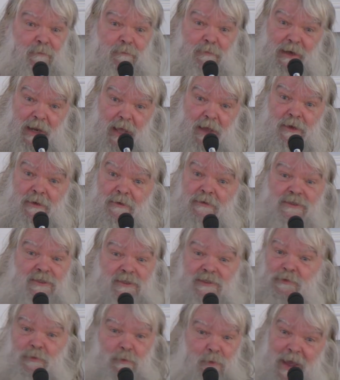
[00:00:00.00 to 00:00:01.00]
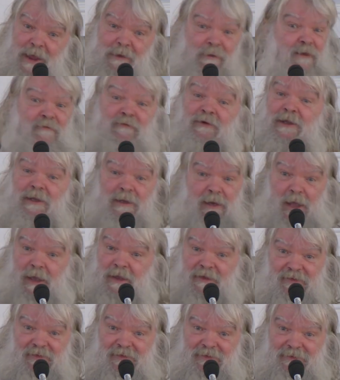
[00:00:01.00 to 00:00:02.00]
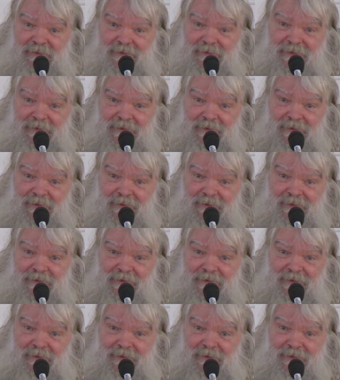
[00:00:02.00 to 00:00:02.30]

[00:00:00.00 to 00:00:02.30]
blows wherever it likes,